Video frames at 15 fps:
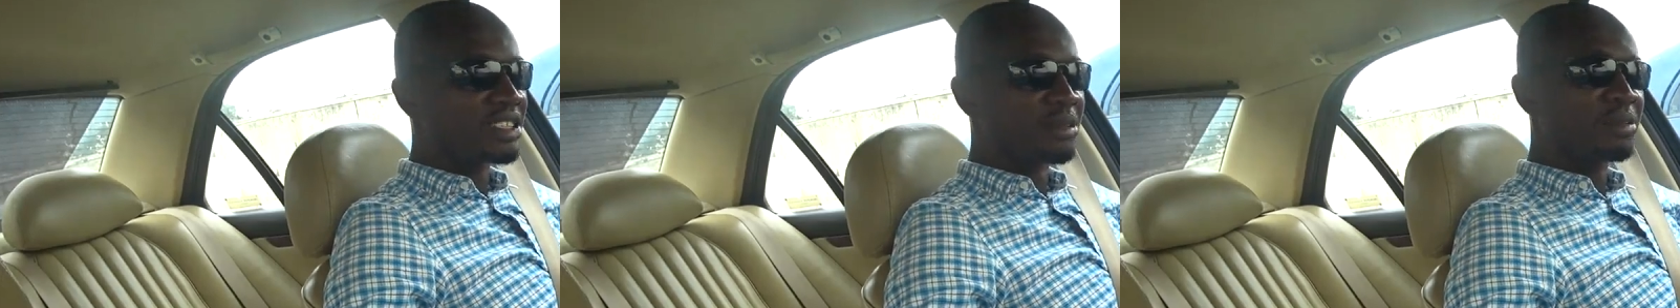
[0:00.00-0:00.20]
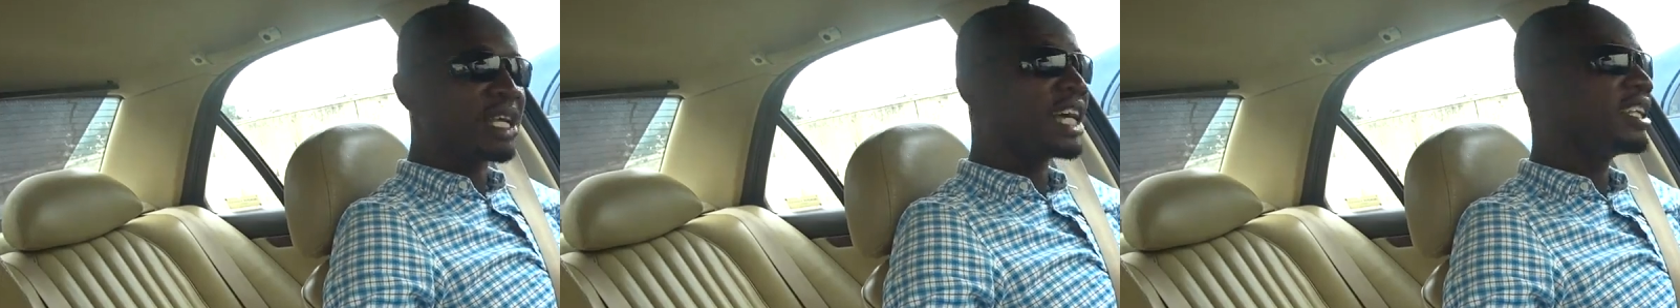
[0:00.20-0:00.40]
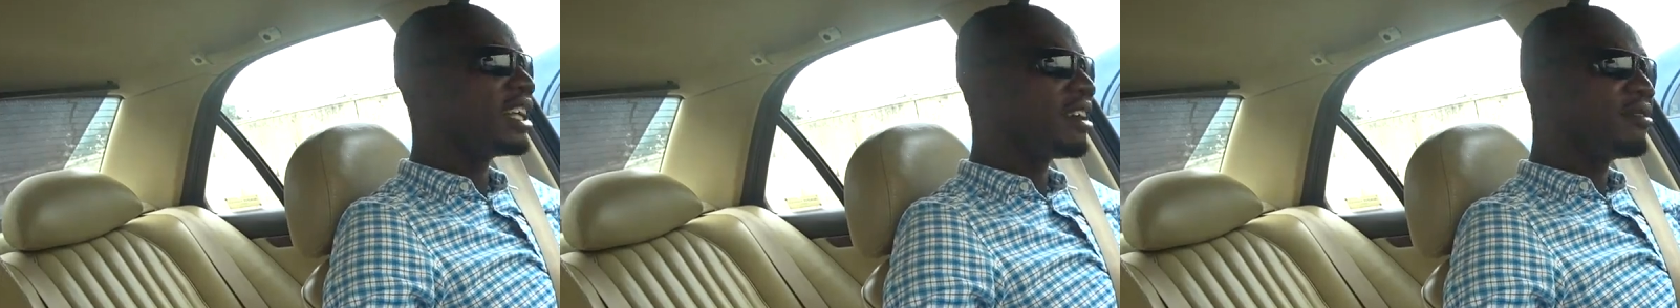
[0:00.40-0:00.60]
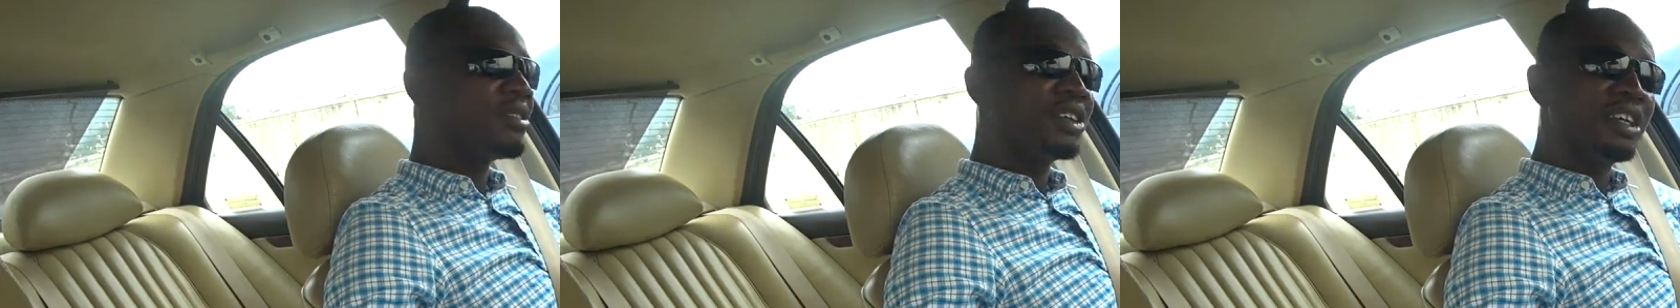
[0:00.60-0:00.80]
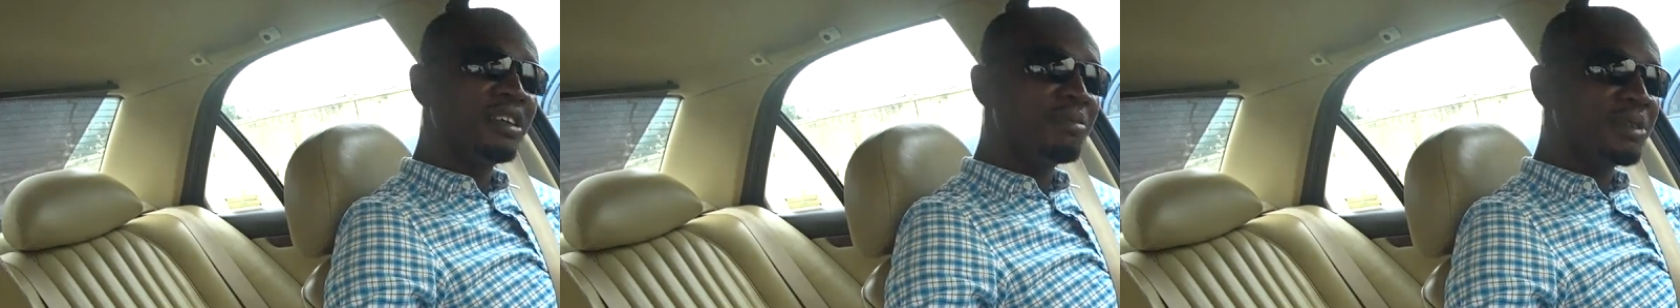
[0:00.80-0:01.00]
Sometimes they even
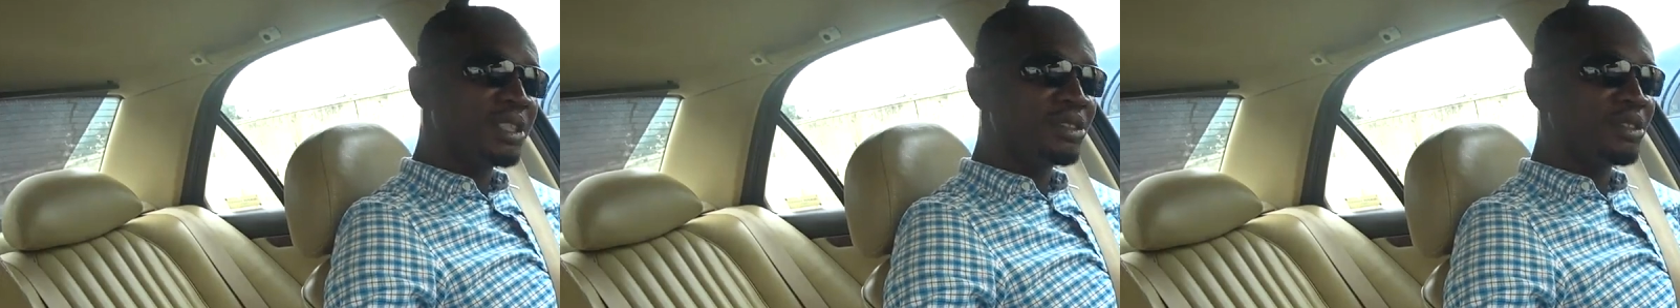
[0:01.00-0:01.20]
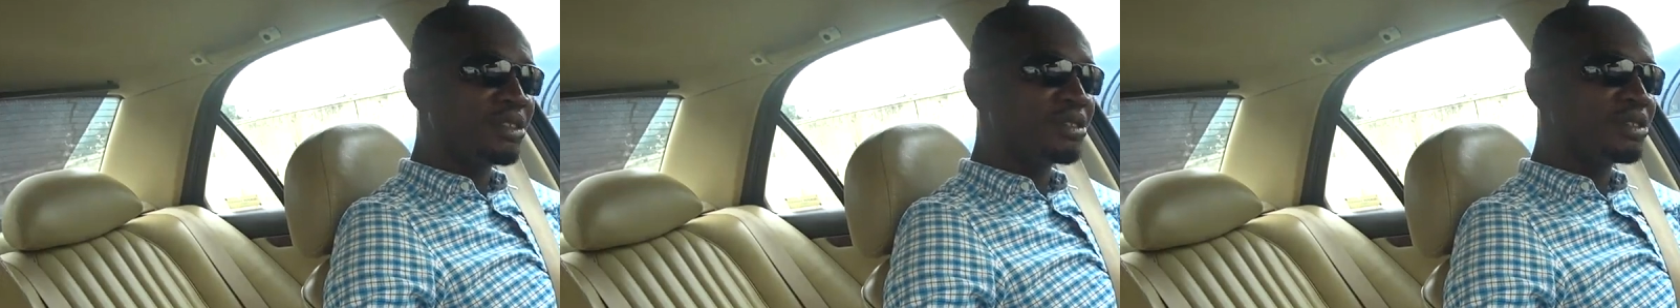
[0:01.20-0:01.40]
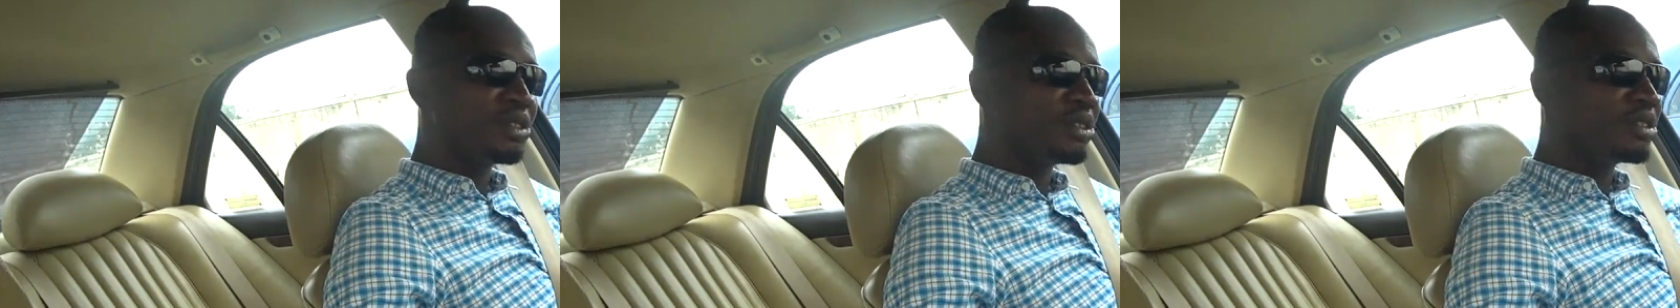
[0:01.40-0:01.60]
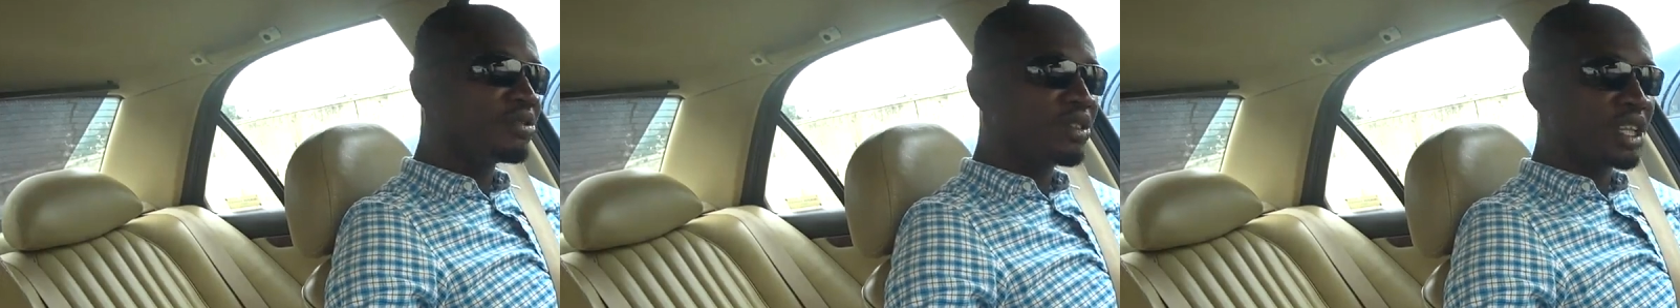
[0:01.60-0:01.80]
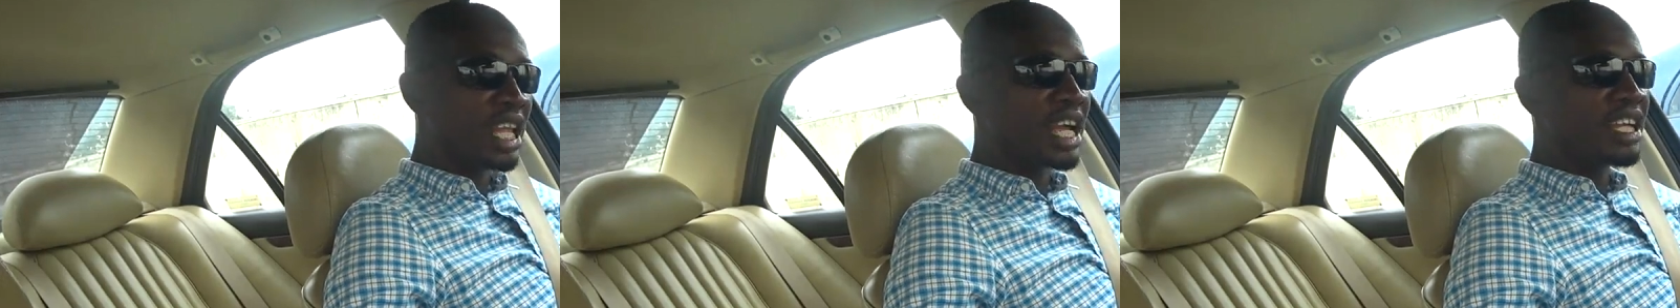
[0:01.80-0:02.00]
give me to use
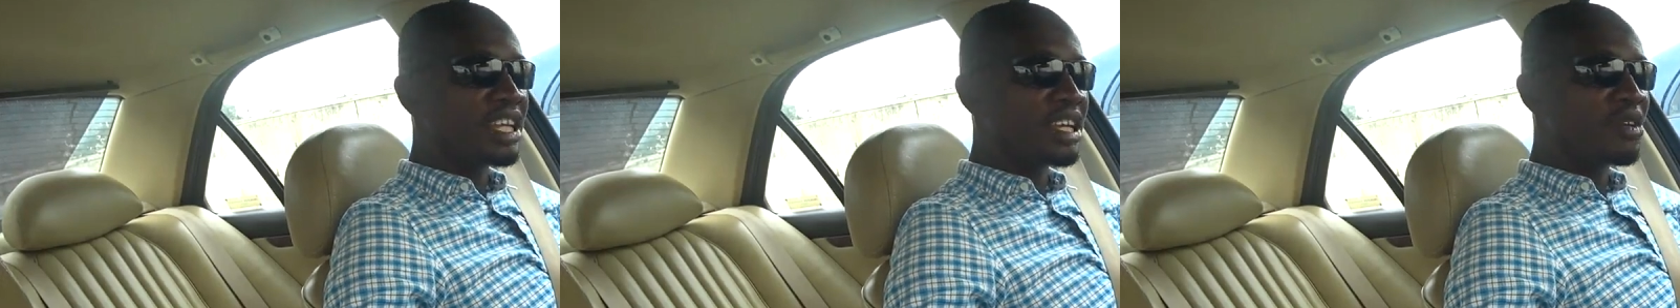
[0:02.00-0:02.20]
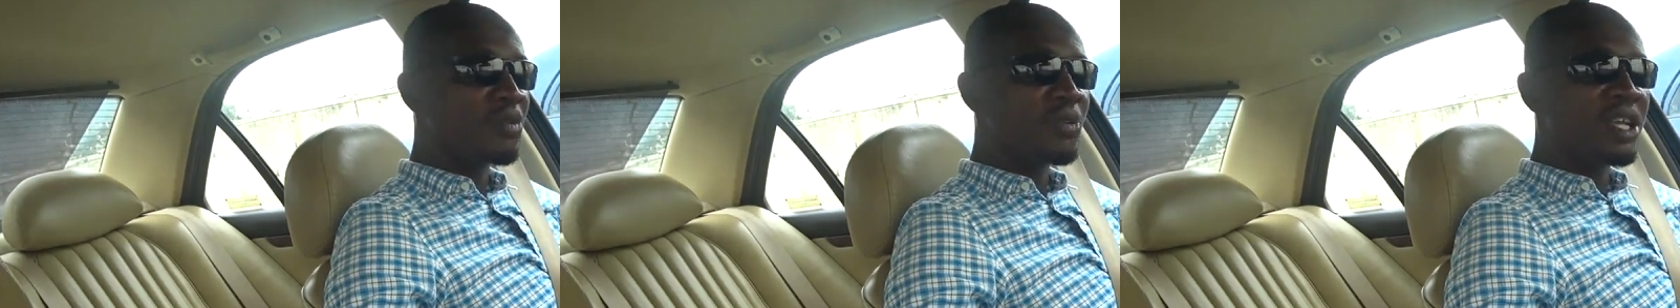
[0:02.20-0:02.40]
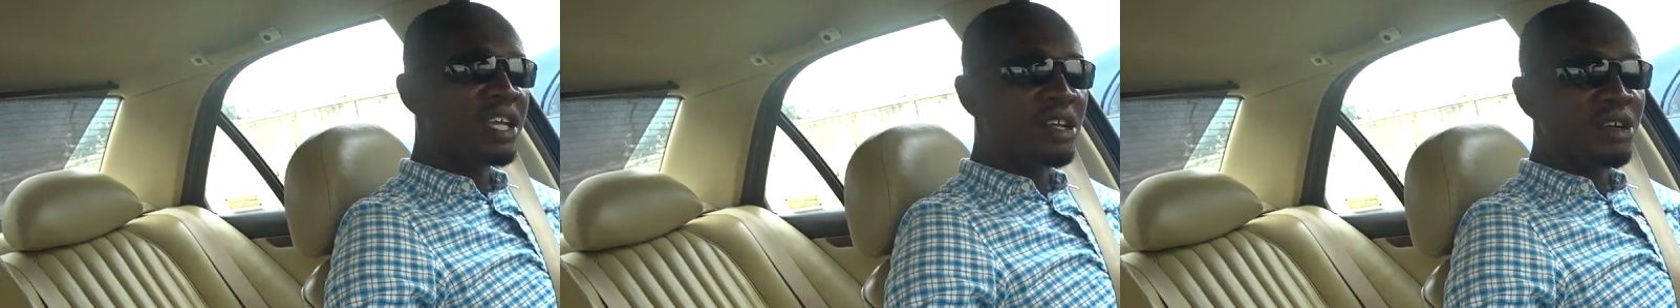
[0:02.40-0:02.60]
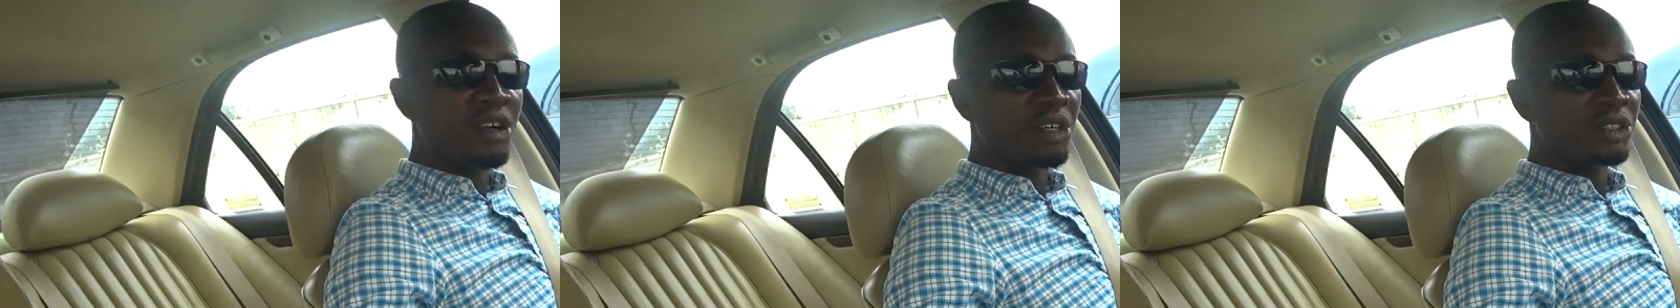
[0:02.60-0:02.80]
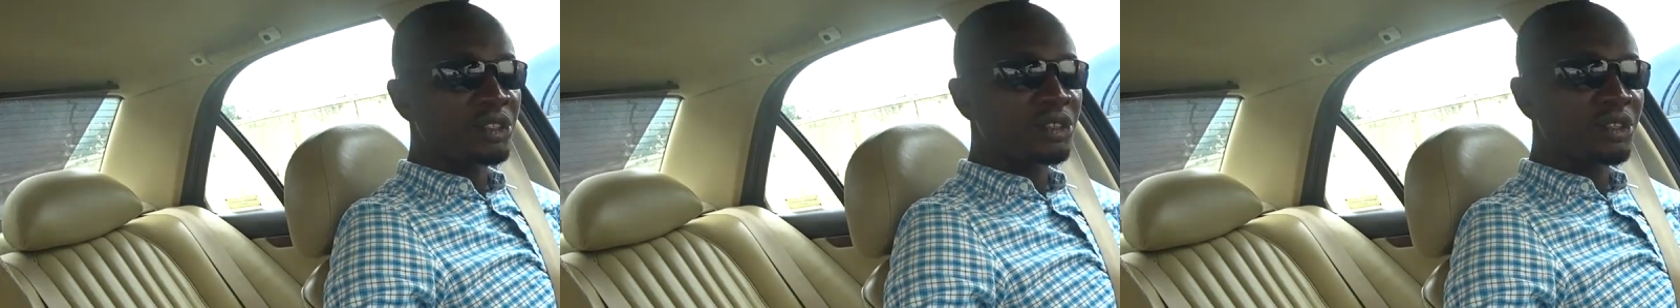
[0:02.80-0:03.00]
for like a week
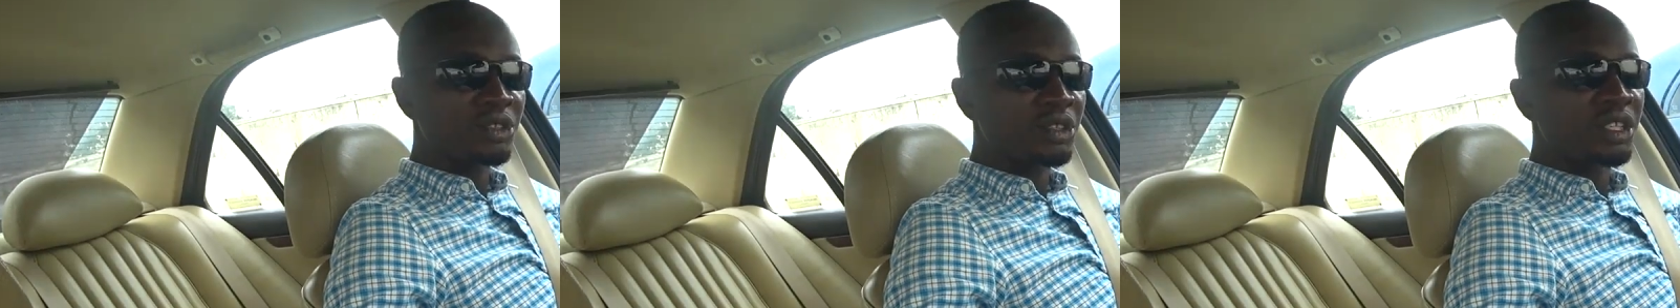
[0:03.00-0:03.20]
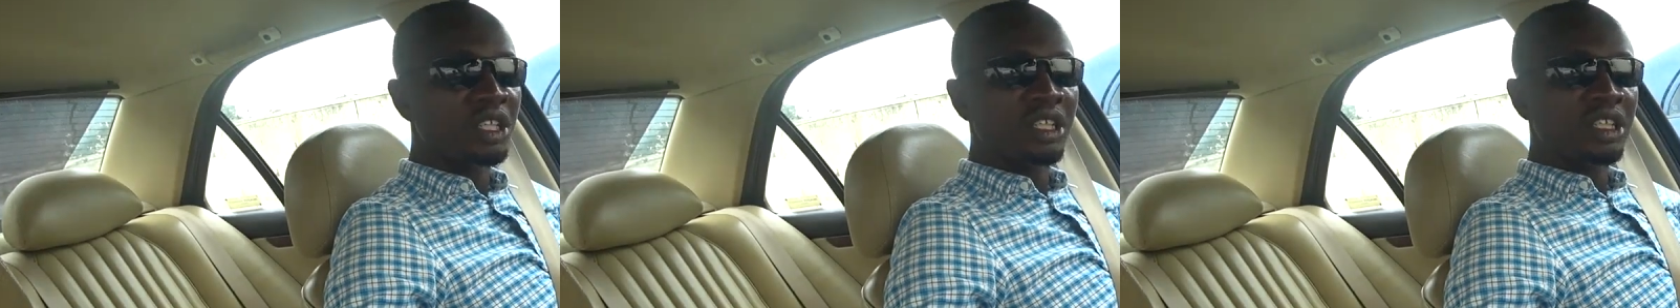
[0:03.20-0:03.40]
or so,